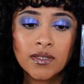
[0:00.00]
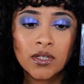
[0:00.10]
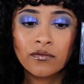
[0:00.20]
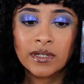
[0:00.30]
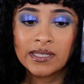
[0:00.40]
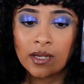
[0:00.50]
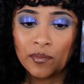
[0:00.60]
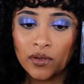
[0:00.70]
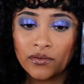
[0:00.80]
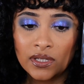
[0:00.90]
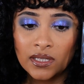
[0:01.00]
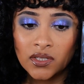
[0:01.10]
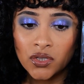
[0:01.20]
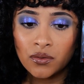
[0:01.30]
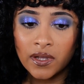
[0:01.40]
So for example, these
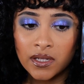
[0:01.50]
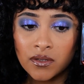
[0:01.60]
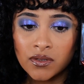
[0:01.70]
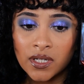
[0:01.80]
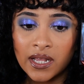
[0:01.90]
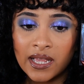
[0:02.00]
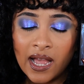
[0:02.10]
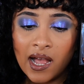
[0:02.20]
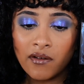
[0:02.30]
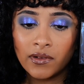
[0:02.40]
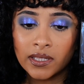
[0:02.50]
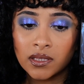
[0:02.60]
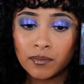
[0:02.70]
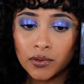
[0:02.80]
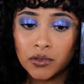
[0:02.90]
two that I used today have like
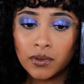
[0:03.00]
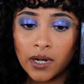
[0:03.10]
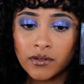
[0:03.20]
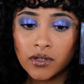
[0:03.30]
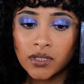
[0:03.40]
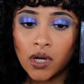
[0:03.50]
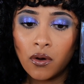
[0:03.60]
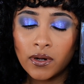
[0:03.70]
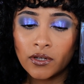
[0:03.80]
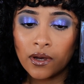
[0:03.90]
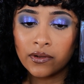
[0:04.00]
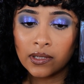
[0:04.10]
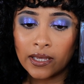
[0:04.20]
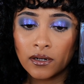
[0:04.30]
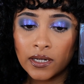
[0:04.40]
the blue undertone and you have a
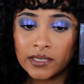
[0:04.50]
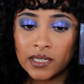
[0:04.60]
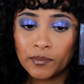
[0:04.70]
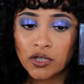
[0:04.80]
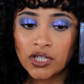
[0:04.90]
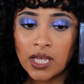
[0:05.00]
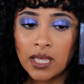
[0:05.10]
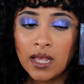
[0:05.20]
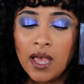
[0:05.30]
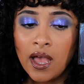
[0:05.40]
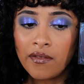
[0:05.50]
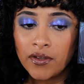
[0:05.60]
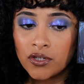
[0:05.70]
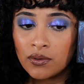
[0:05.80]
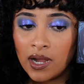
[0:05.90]
lighter and deeper shade. And
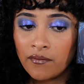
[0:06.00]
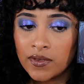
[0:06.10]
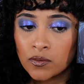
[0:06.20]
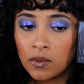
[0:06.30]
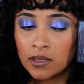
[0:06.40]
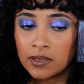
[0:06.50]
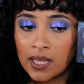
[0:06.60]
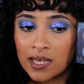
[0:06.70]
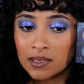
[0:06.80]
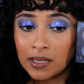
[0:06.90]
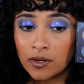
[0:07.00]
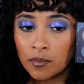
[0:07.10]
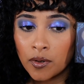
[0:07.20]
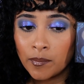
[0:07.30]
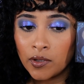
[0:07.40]
then you have this one that has a lighter
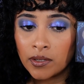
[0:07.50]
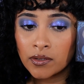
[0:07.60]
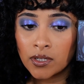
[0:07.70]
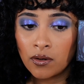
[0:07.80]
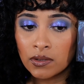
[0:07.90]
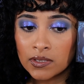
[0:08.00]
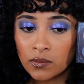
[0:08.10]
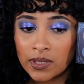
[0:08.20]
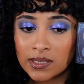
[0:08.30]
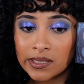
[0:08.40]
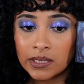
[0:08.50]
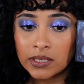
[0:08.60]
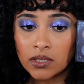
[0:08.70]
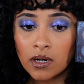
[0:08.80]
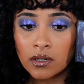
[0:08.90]
purple undertone and this one that's slightly
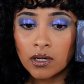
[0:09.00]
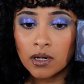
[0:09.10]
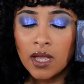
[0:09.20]
darker.